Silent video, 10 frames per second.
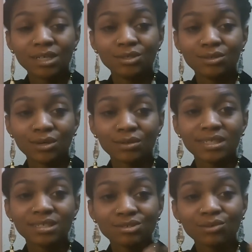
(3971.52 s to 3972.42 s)
you know, the
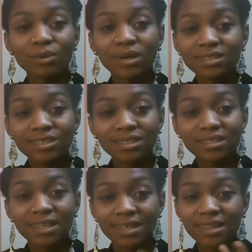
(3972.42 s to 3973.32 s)

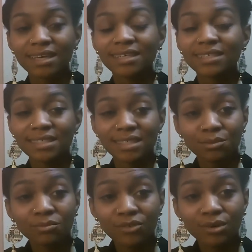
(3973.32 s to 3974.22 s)
situation that they
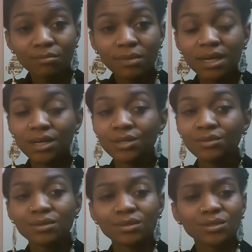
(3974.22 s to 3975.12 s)
stem from,
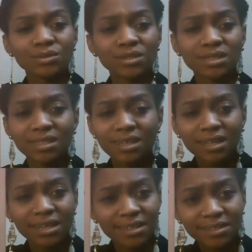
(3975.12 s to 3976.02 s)
you know, so you can get the
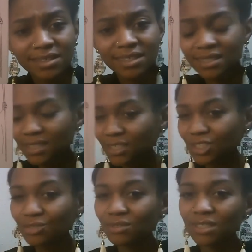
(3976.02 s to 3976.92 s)
clarity
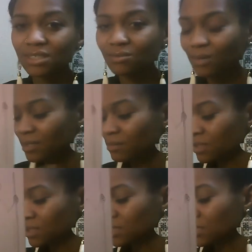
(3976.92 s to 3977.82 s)
that you need, right?
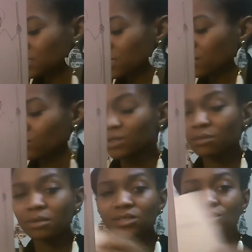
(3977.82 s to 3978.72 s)
Because with the
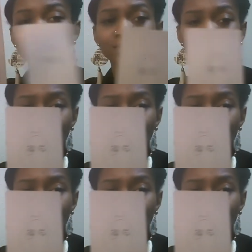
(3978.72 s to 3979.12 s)
page of swords